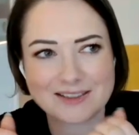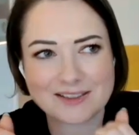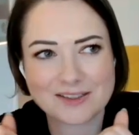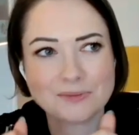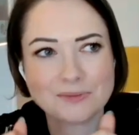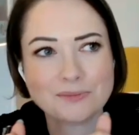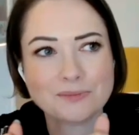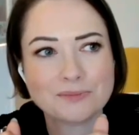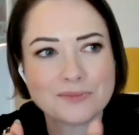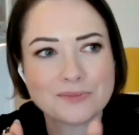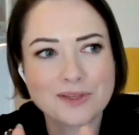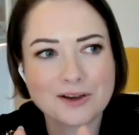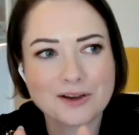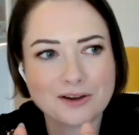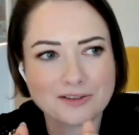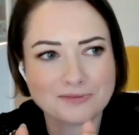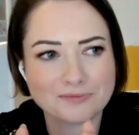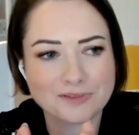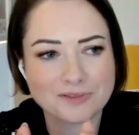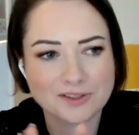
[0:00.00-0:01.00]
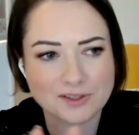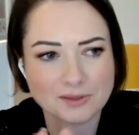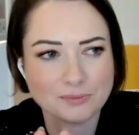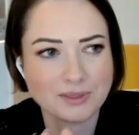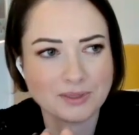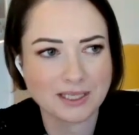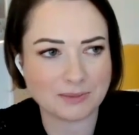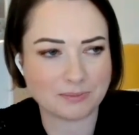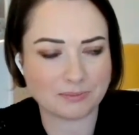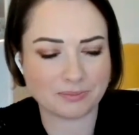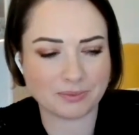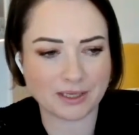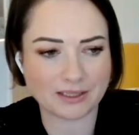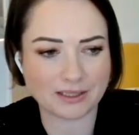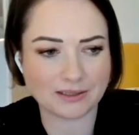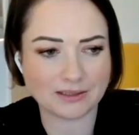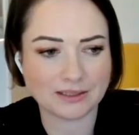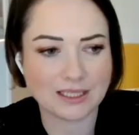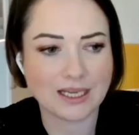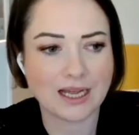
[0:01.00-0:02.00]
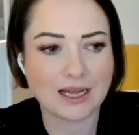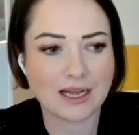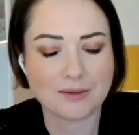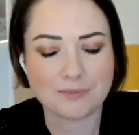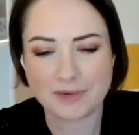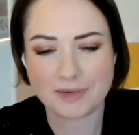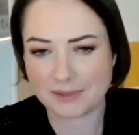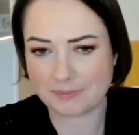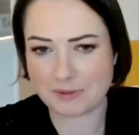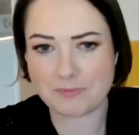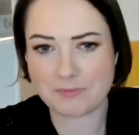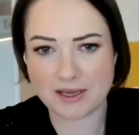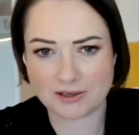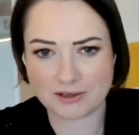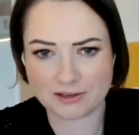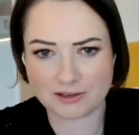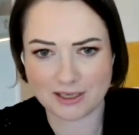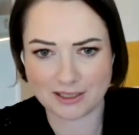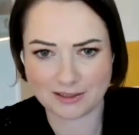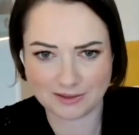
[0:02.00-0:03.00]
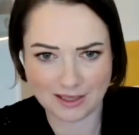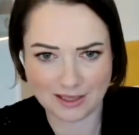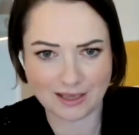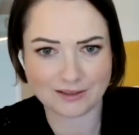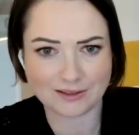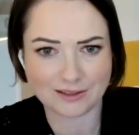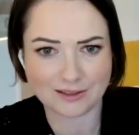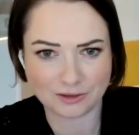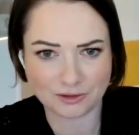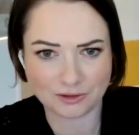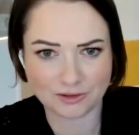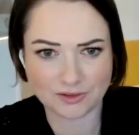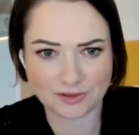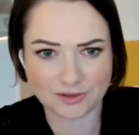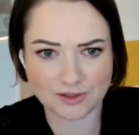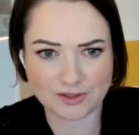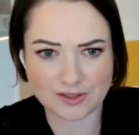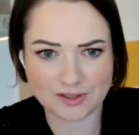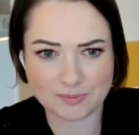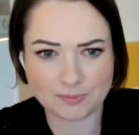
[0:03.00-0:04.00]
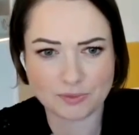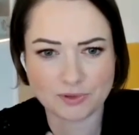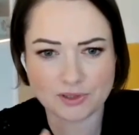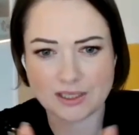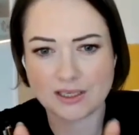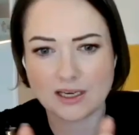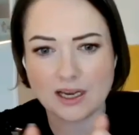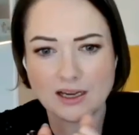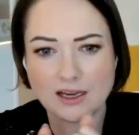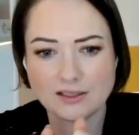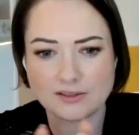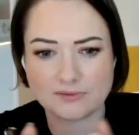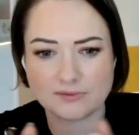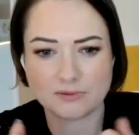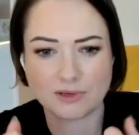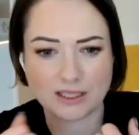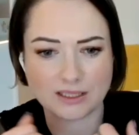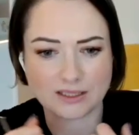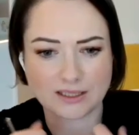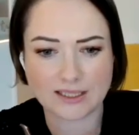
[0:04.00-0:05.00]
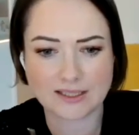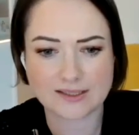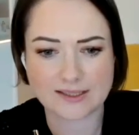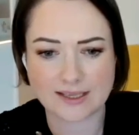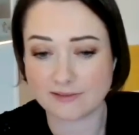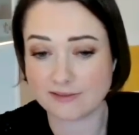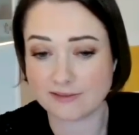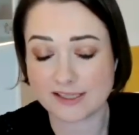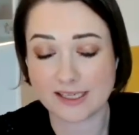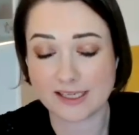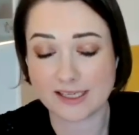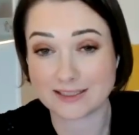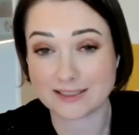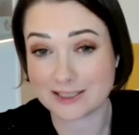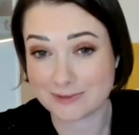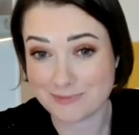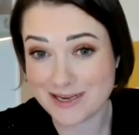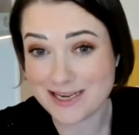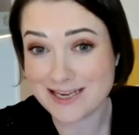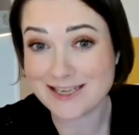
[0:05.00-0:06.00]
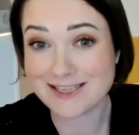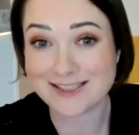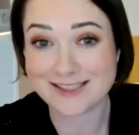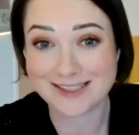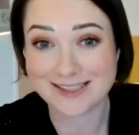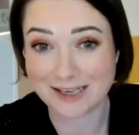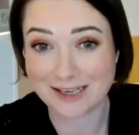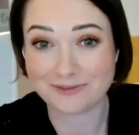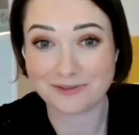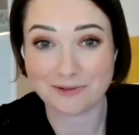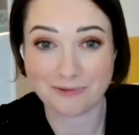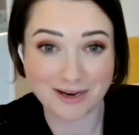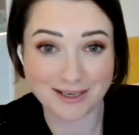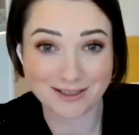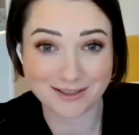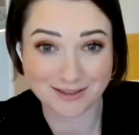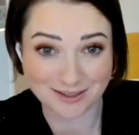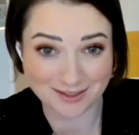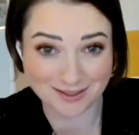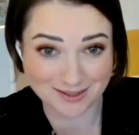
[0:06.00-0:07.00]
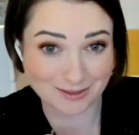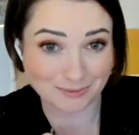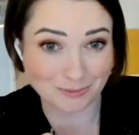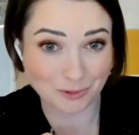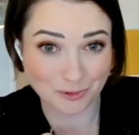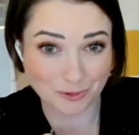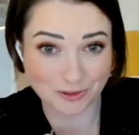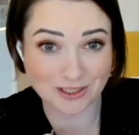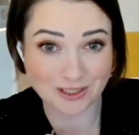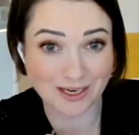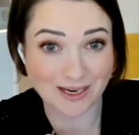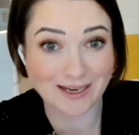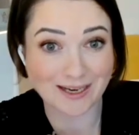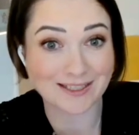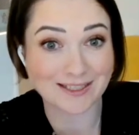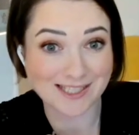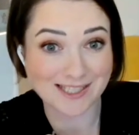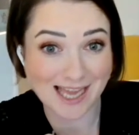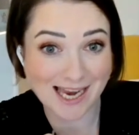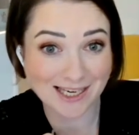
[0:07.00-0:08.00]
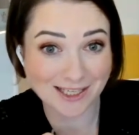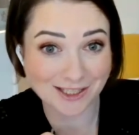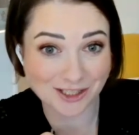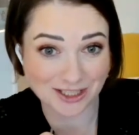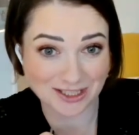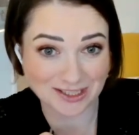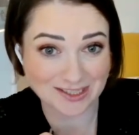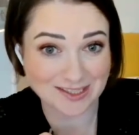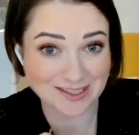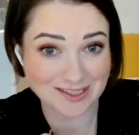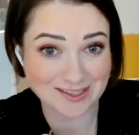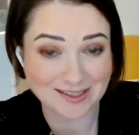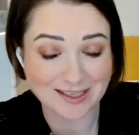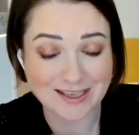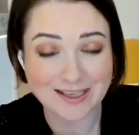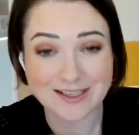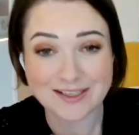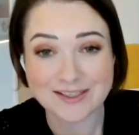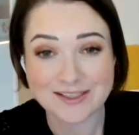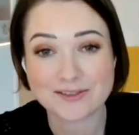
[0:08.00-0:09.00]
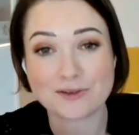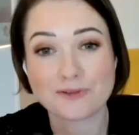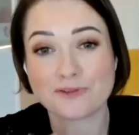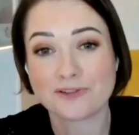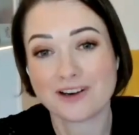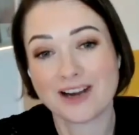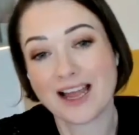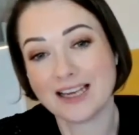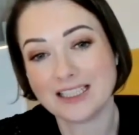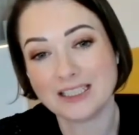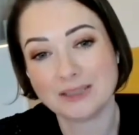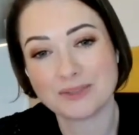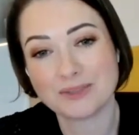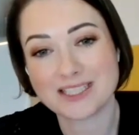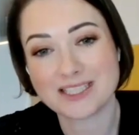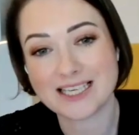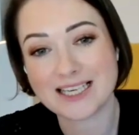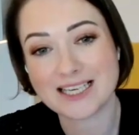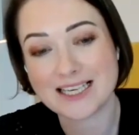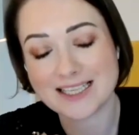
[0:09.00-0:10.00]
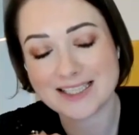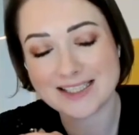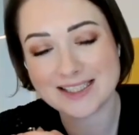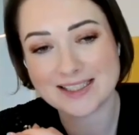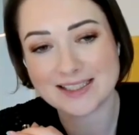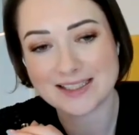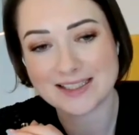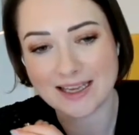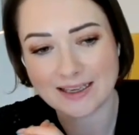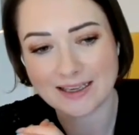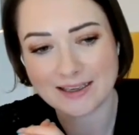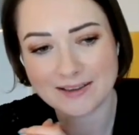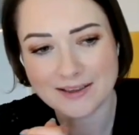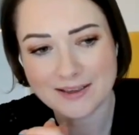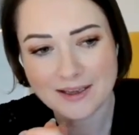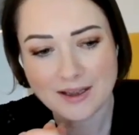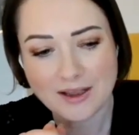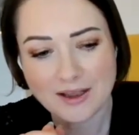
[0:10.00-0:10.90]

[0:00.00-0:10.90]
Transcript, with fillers: some of some people might be better at that than others, but a lot of what that sounds like to me is self-awareness and emotional intelligence. So, for anybody listening,